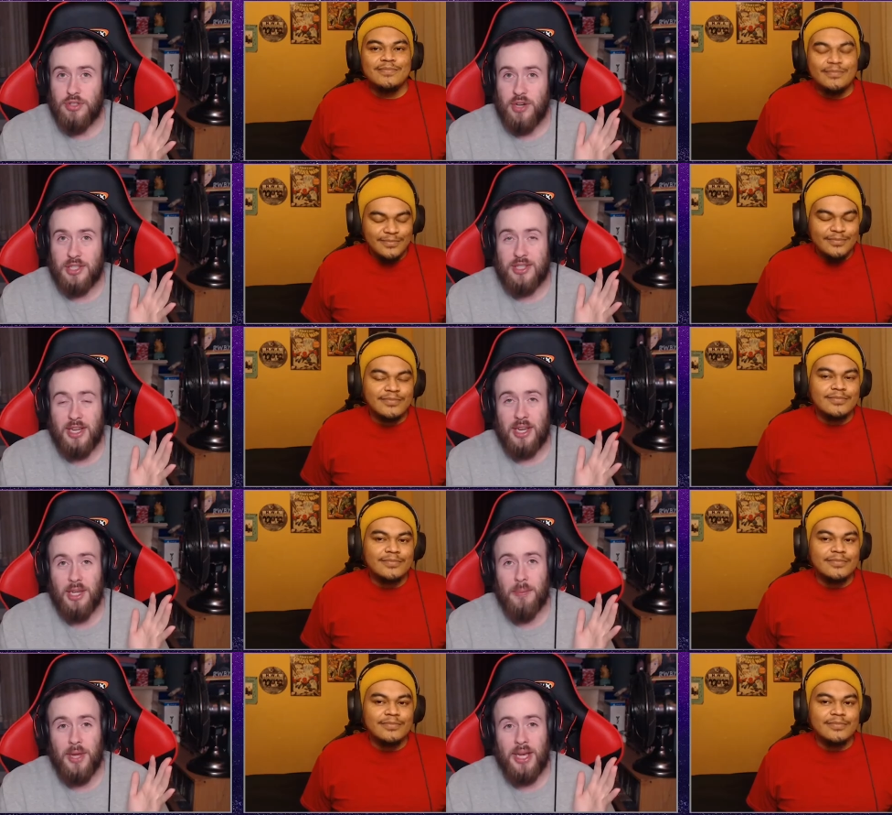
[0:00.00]
Speaker 1: strikes kick into
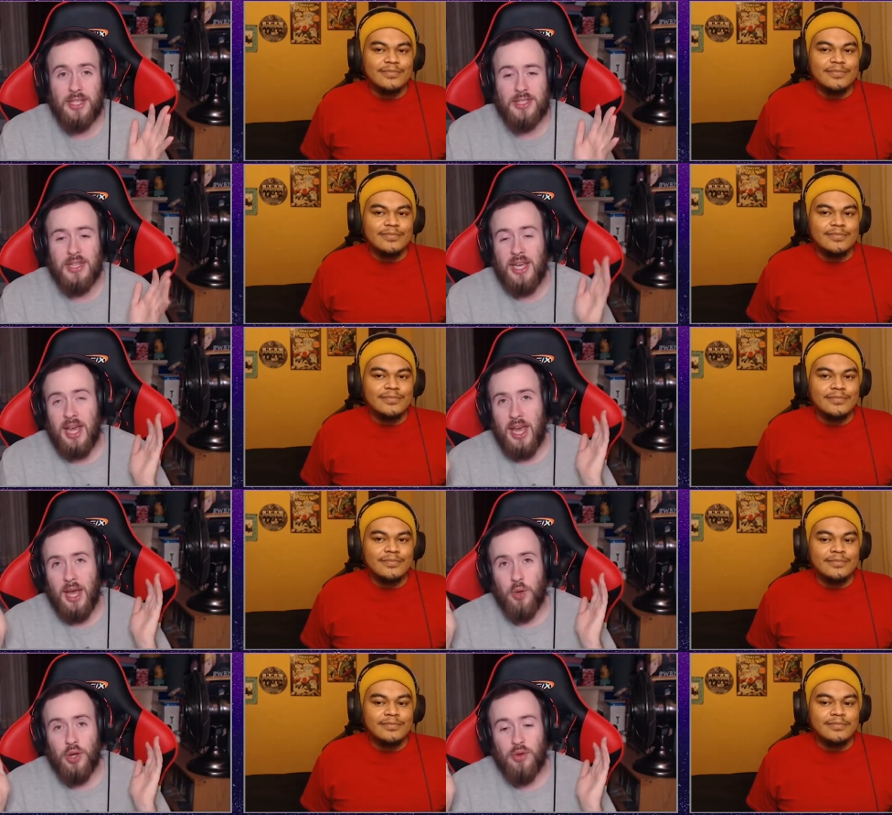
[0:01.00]
place and
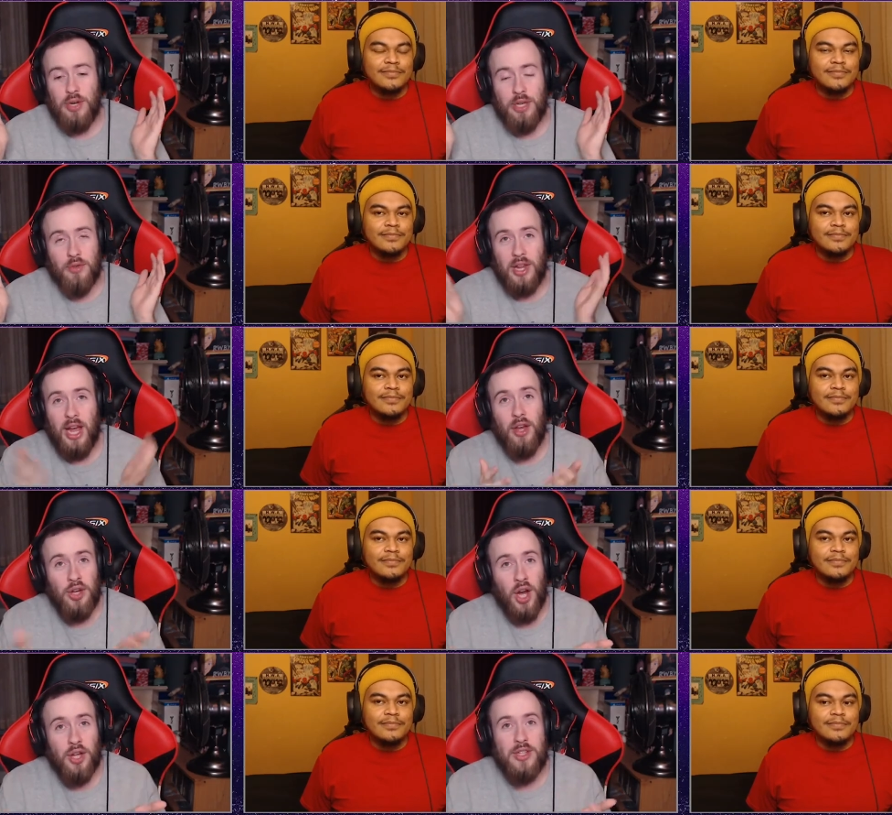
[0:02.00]
we'll need to rely on
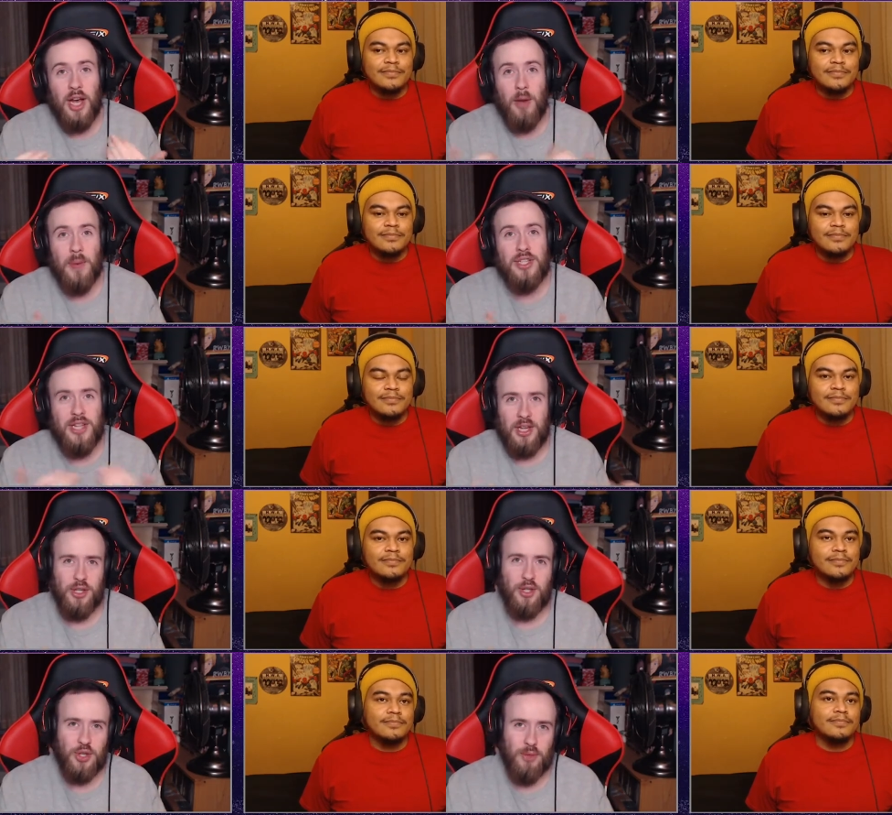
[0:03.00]
y'all to help us yell at
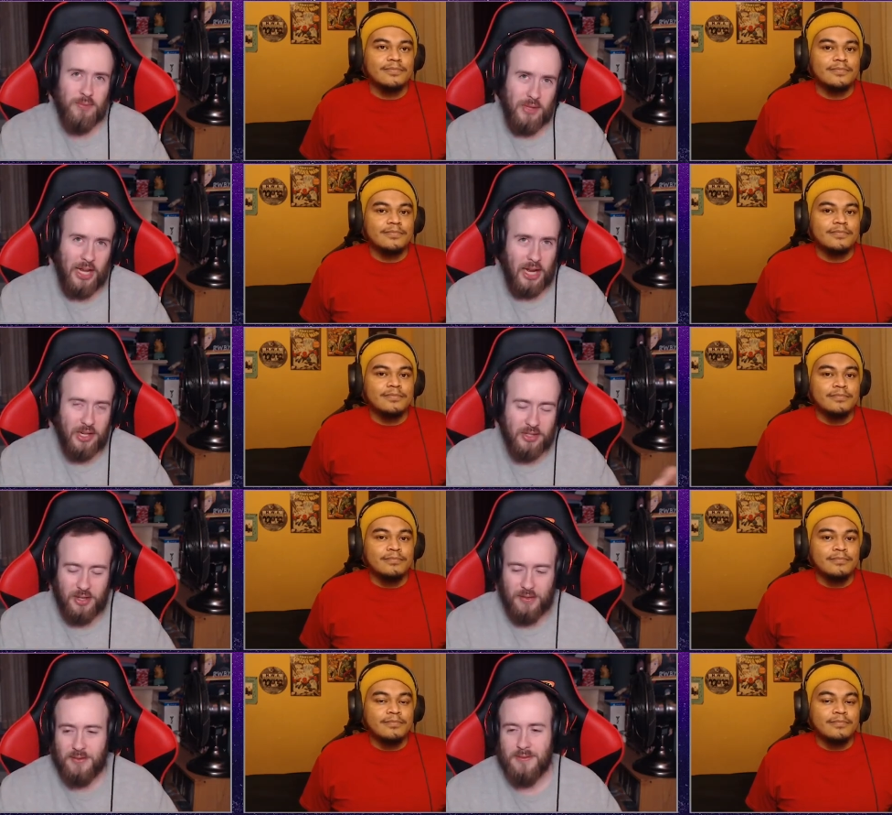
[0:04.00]
YouTube. That kind of stuff.
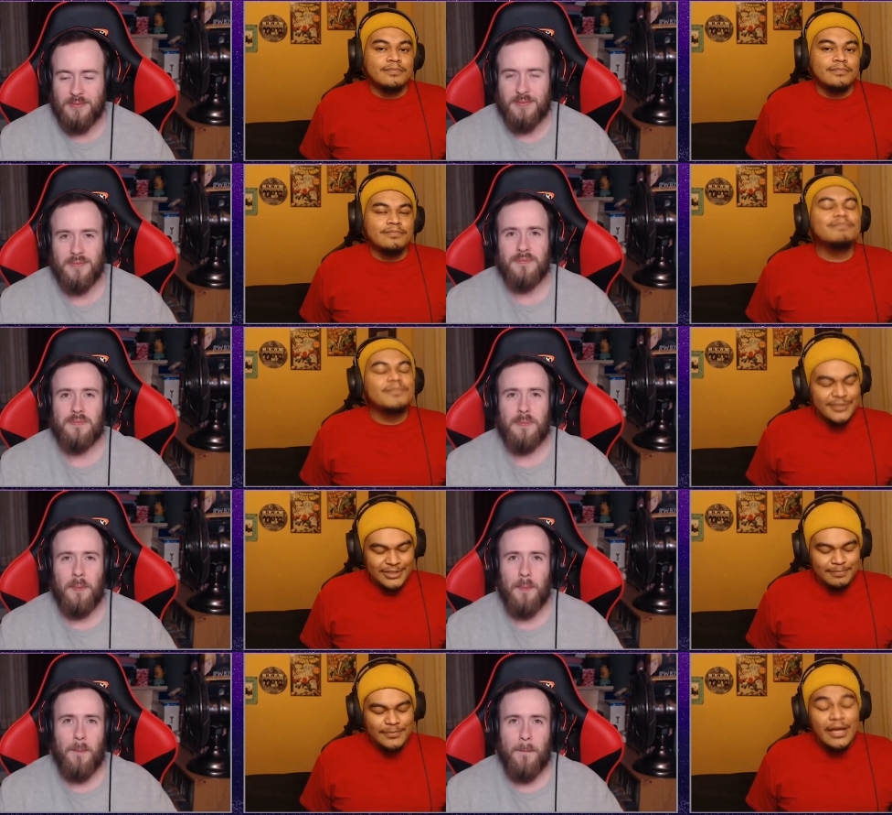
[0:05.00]
Speaker 2: Yep.
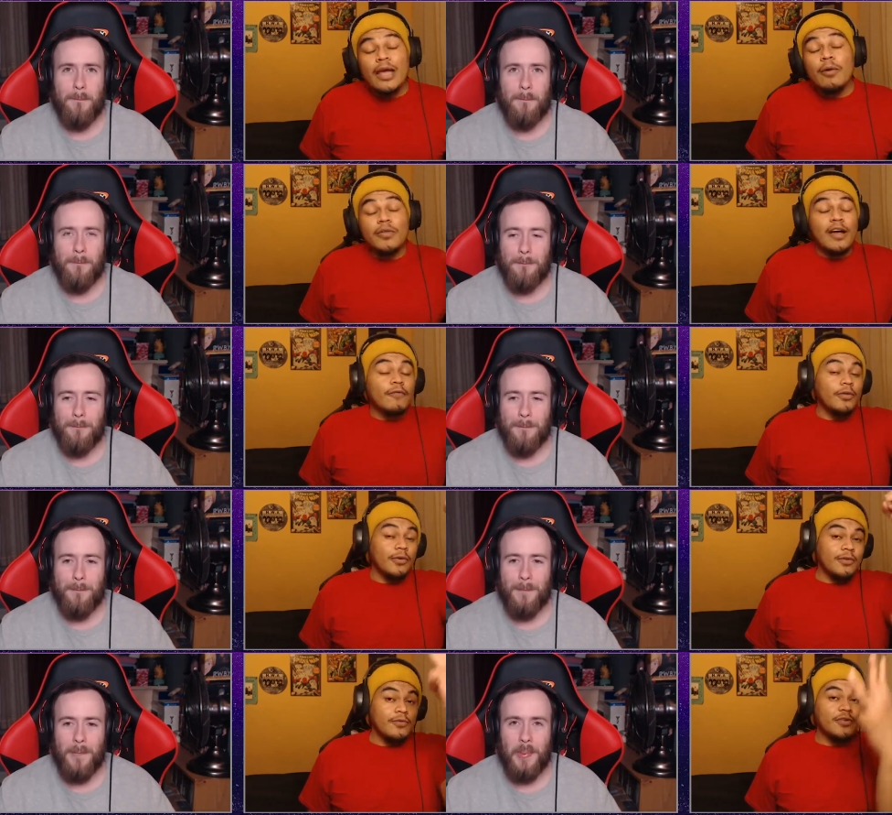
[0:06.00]
Without further
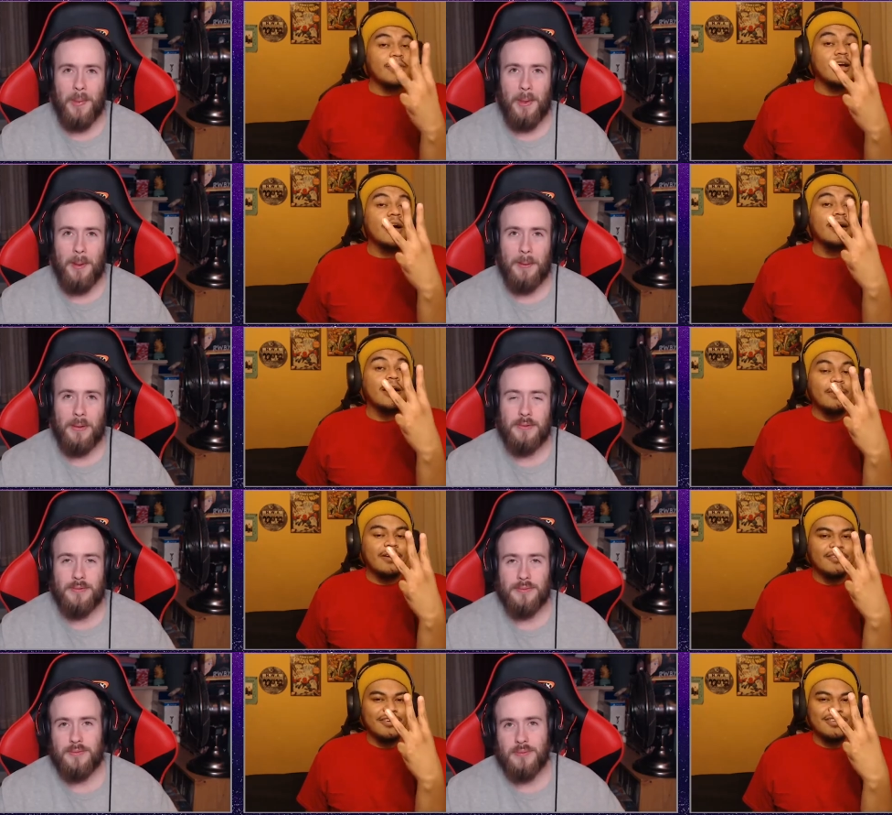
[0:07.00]
ado, Fusion, I got my
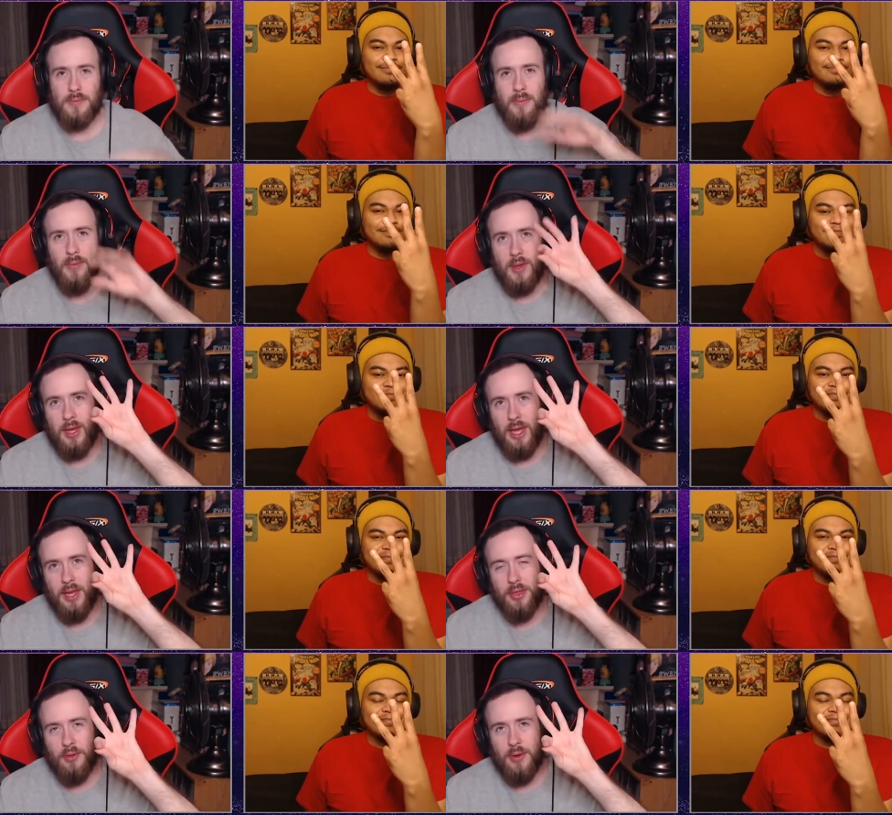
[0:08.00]
fingers up.
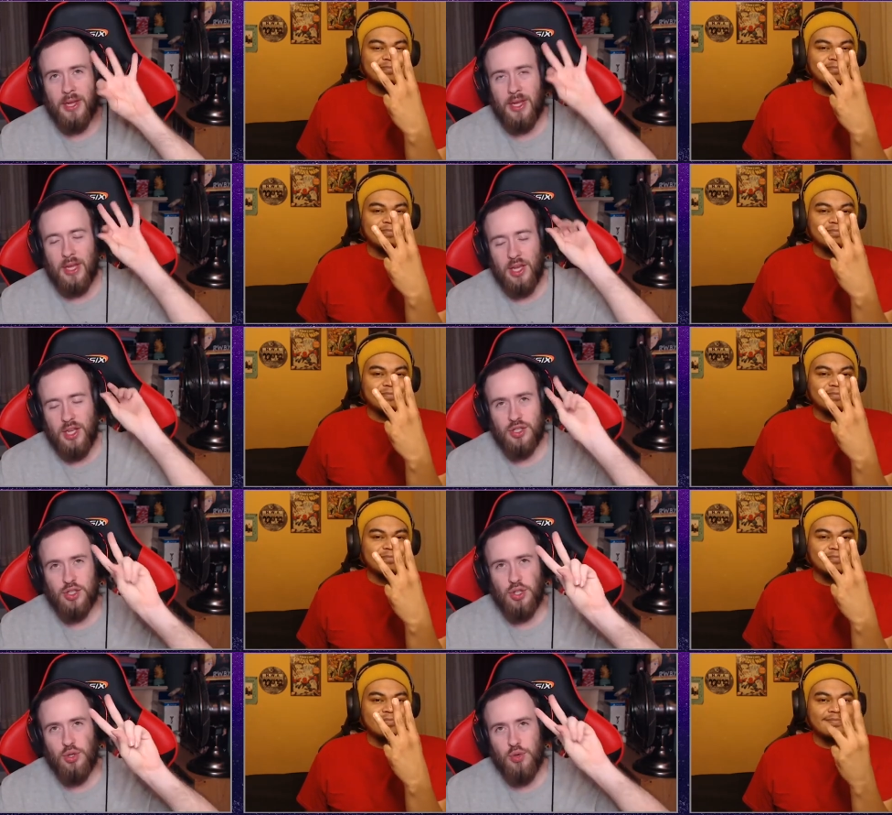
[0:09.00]
And three,
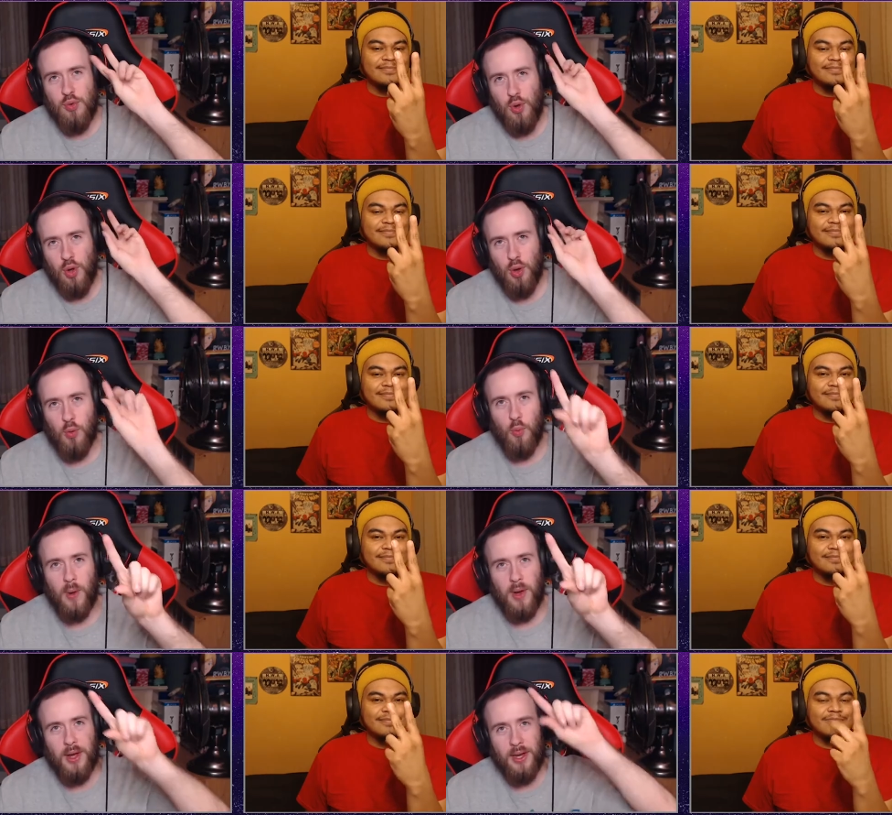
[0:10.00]
two,
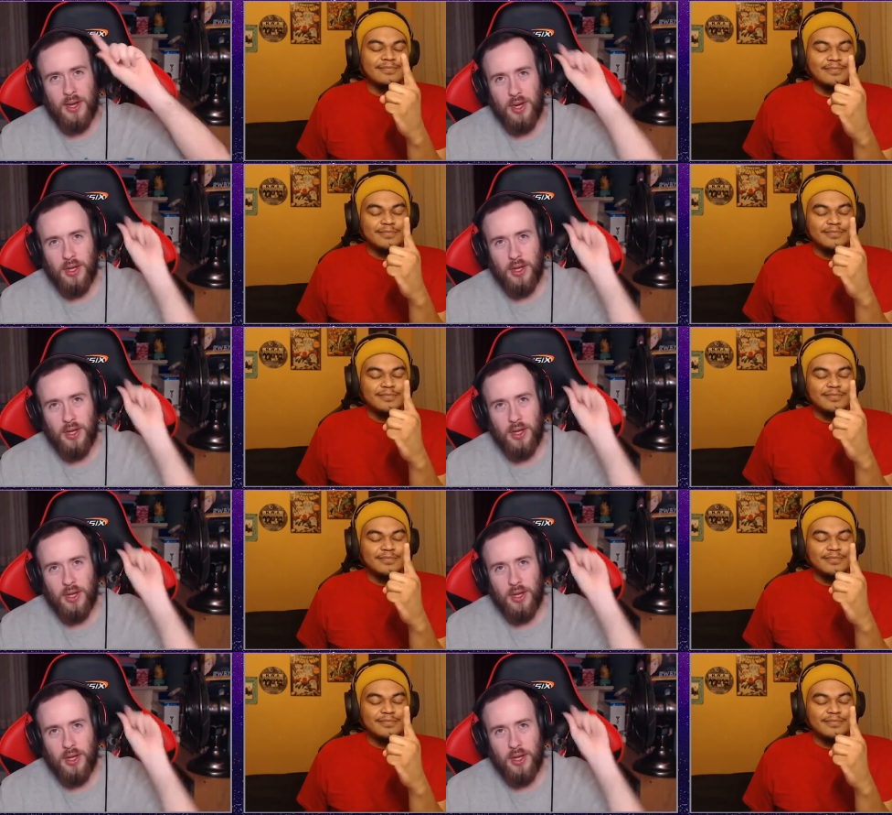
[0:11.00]
Speaker 1: one,